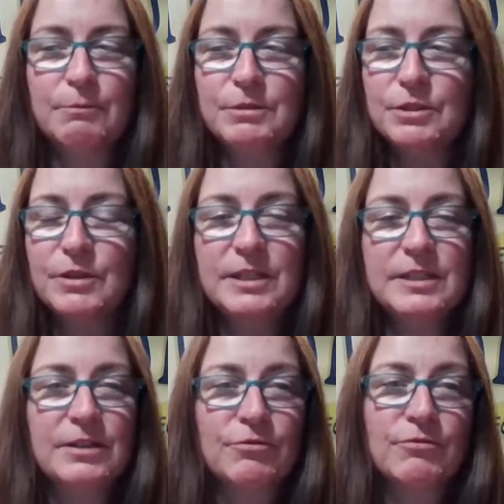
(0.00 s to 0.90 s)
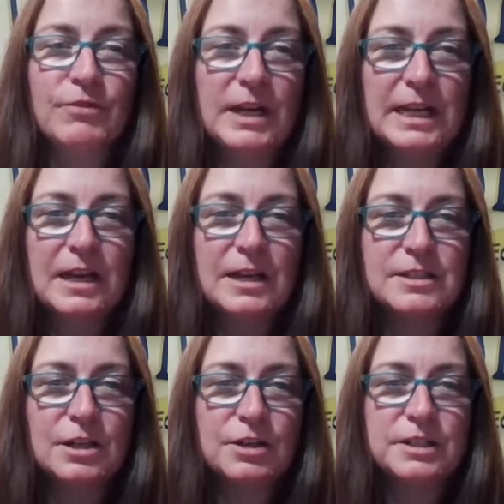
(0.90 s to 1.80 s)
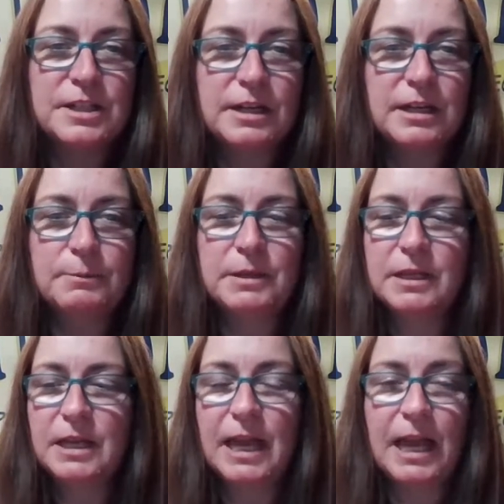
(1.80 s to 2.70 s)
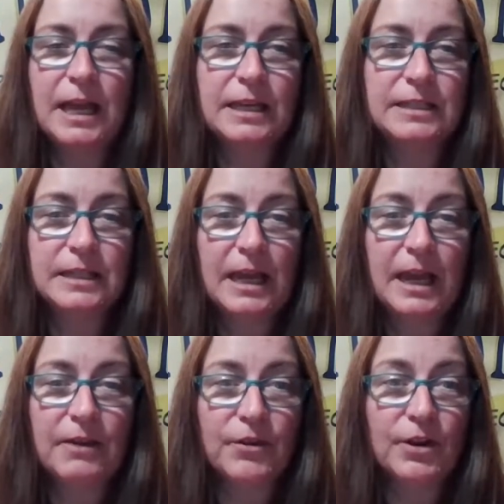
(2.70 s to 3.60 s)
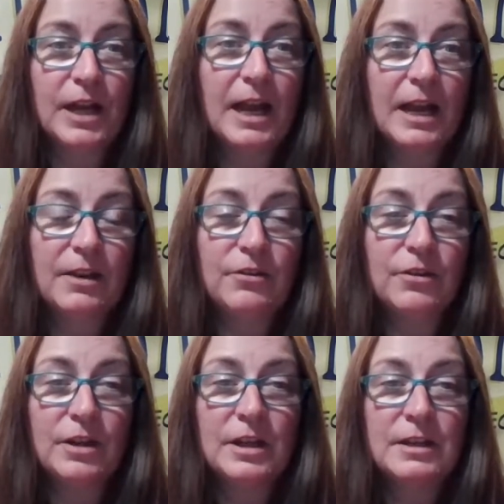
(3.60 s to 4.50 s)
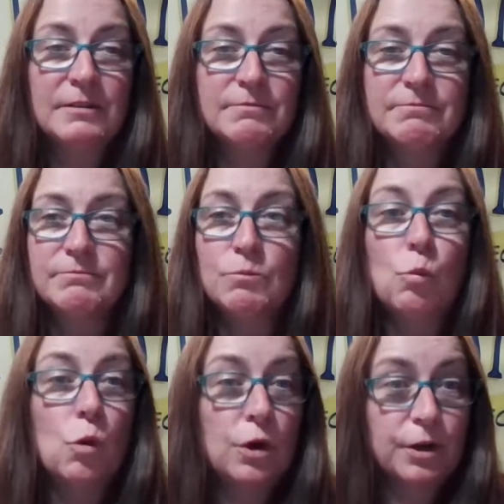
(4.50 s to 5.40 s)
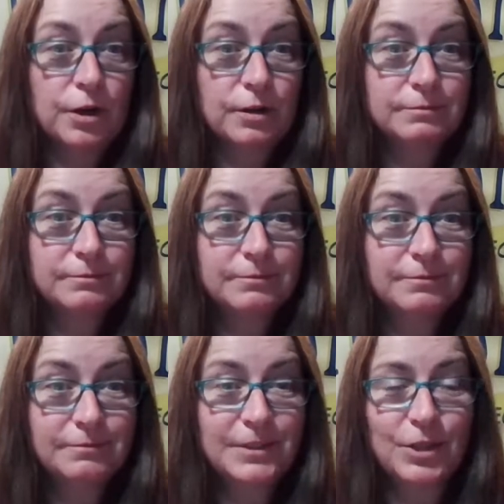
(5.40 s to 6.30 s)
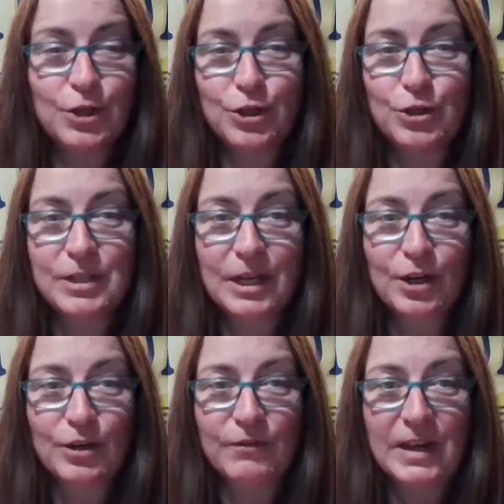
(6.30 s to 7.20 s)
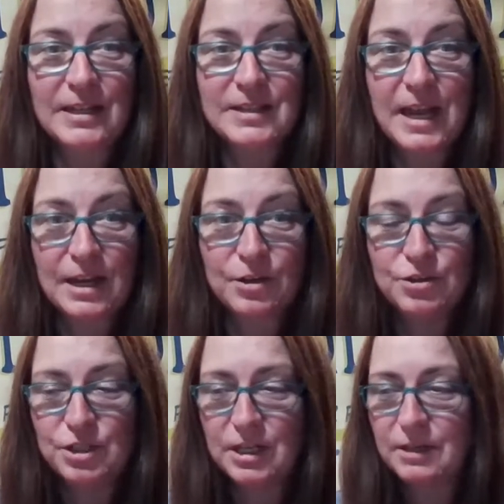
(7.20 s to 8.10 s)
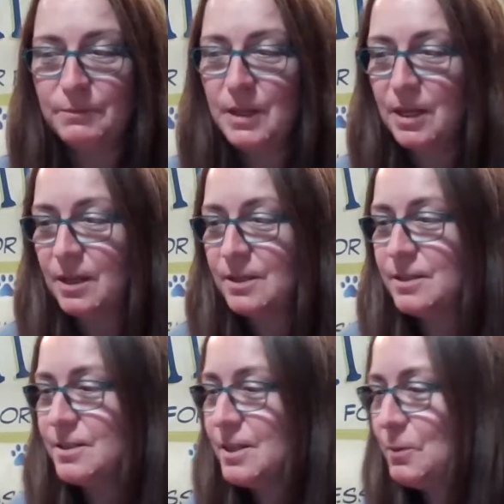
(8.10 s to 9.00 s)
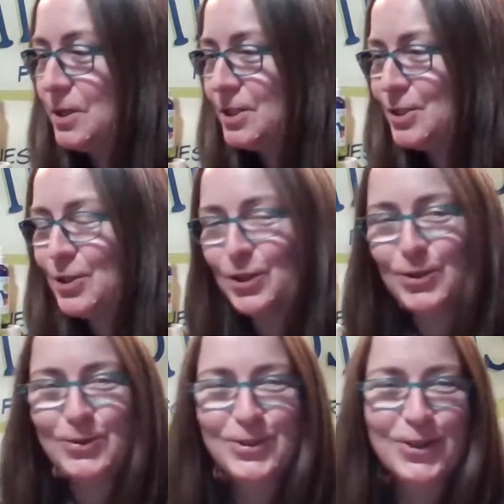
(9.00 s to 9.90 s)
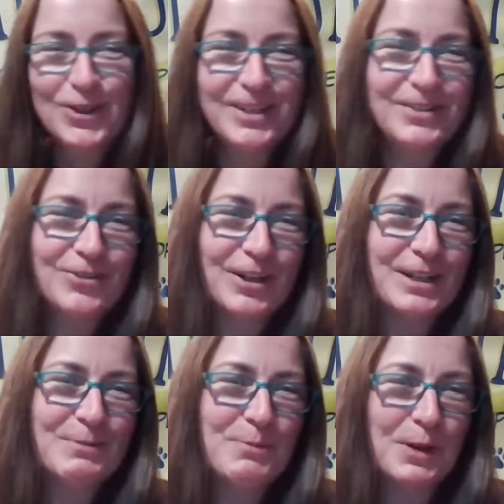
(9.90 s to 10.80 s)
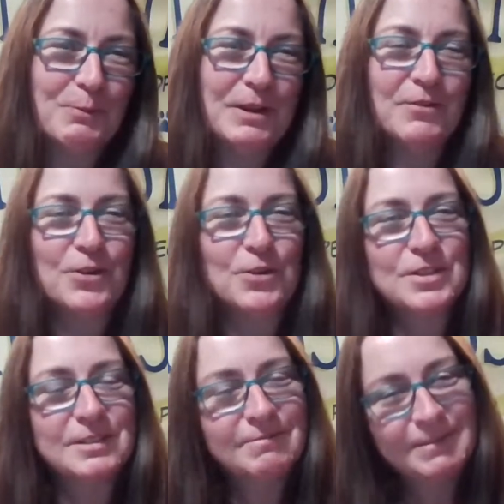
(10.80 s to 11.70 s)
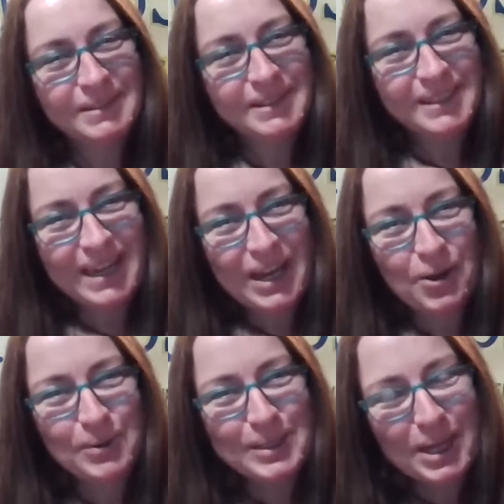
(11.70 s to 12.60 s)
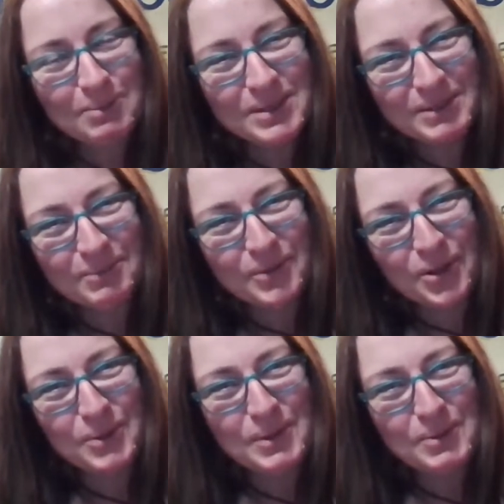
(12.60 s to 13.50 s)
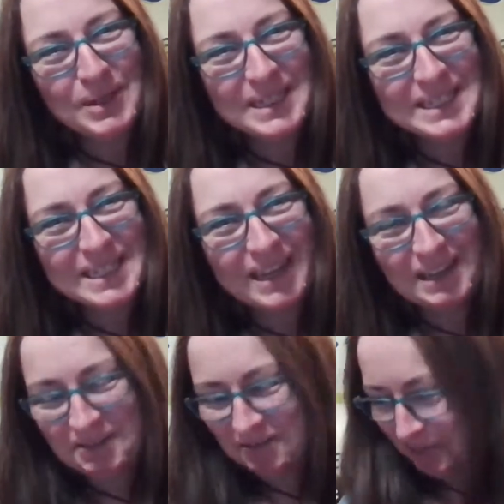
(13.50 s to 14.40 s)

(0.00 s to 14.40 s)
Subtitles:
So this really cuts a lot of time and effort and water. So you're using a lot of less energy. Someone that's not used on is trying to bug me, of course. It always comes to bother me when it's live.